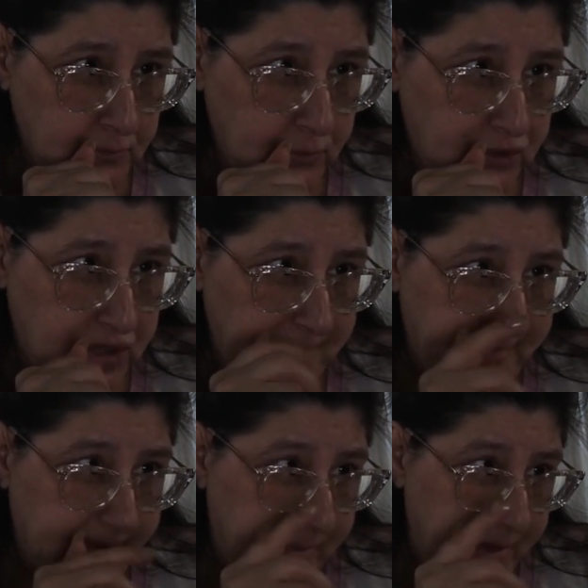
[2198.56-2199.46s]
which
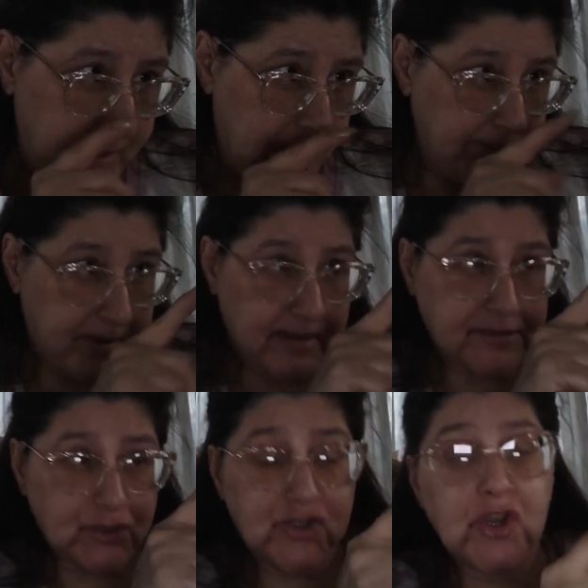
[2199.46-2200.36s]
has lemon lime
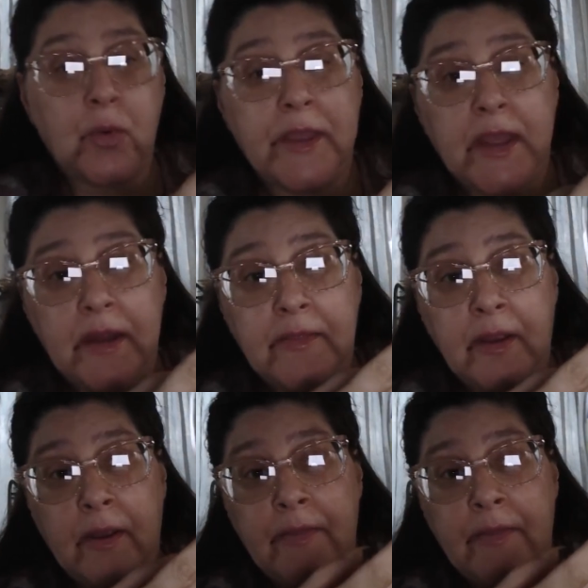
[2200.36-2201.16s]
because they're showing it in there.